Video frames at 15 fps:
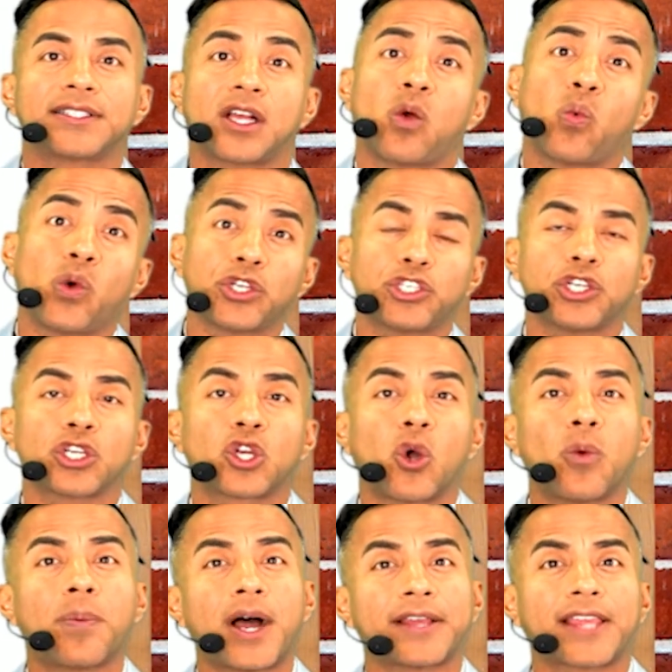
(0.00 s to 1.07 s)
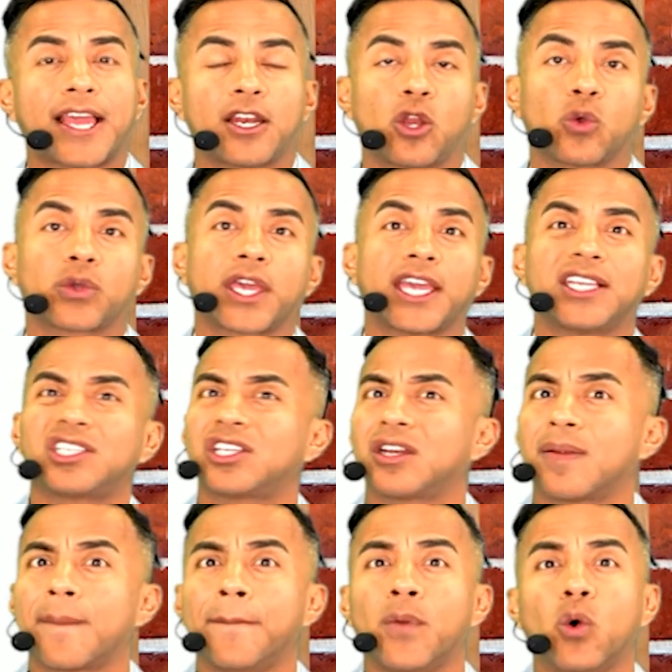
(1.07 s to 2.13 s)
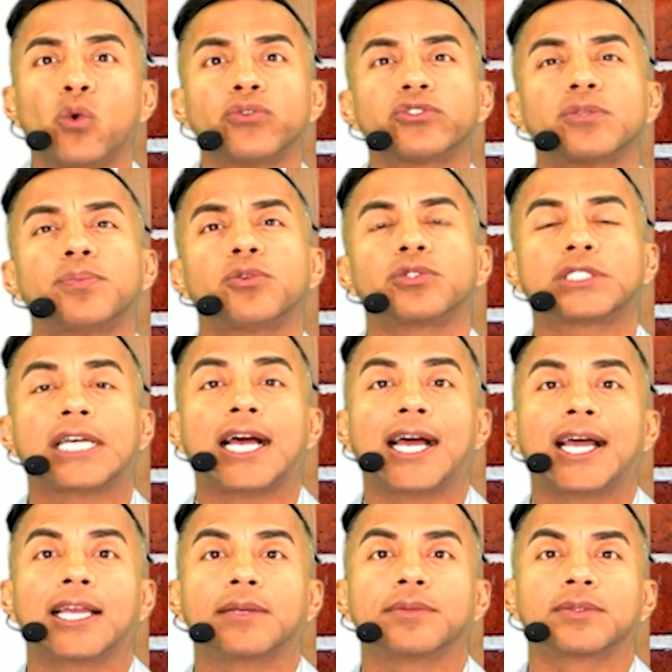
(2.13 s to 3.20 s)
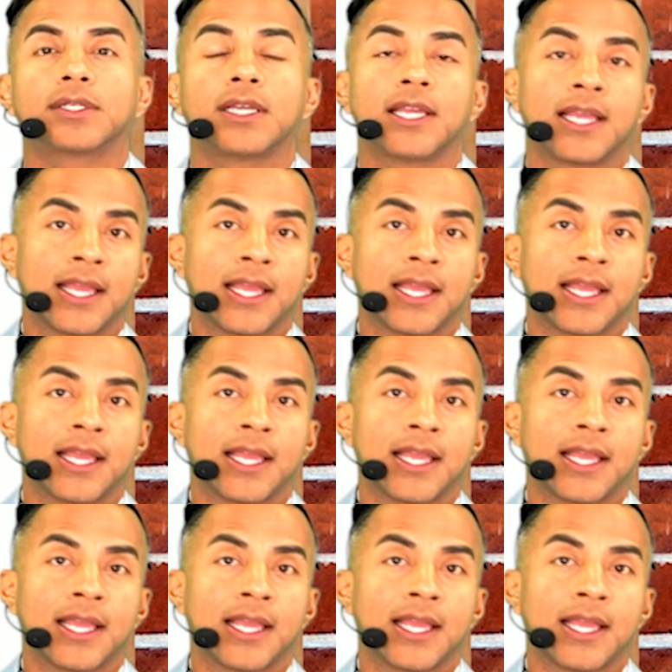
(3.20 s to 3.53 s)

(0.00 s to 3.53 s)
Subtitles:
I want you to go by that location multiple times.